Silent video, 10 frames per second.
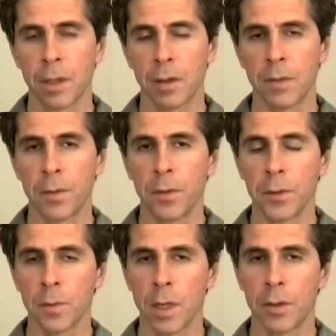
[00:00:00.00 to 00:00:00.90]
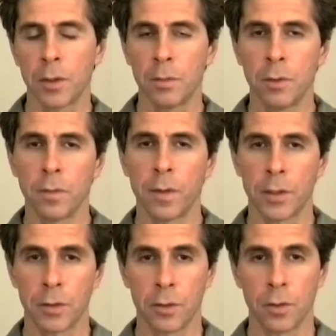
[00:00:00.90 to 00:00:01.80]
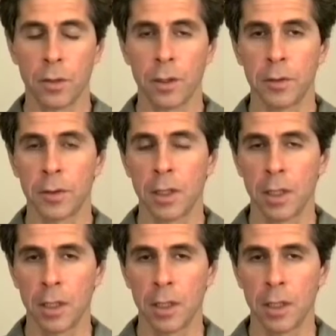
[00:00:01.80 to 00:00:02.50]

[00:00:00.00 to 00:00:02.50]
have always wanted to move us towards